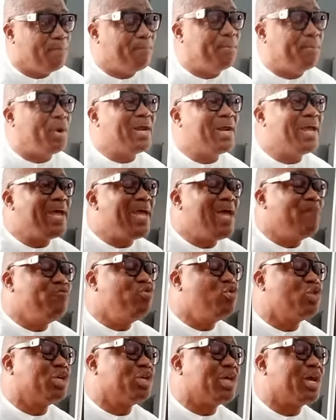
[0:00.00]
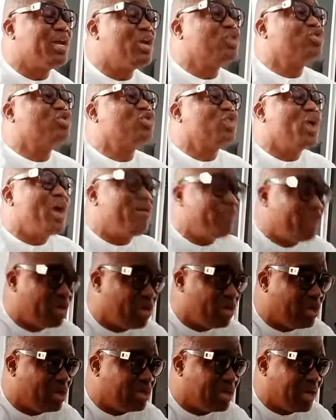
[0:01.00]
But if you cannot serve
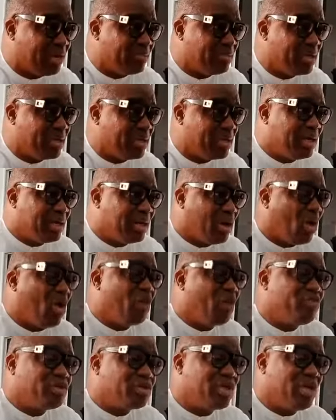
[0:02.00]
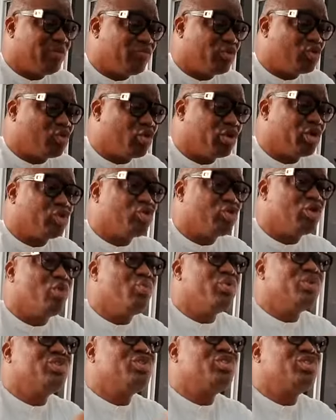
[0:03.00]
it on them, obviously if you took it to the
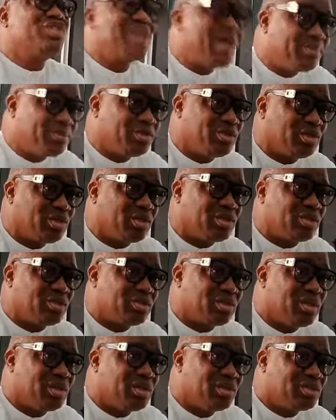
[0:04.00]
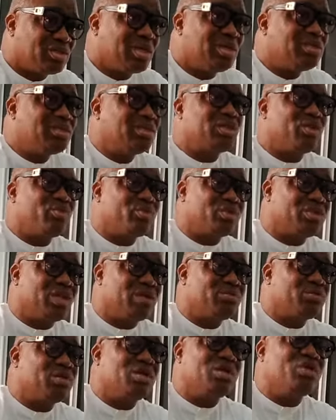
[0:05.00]
receptionist, since it's a
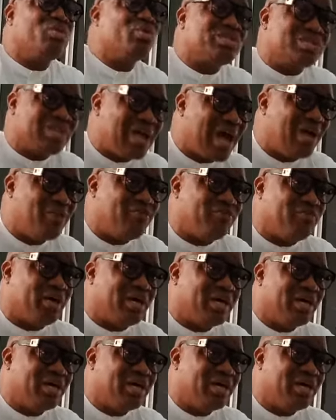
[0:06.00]
receptionist, they will sign for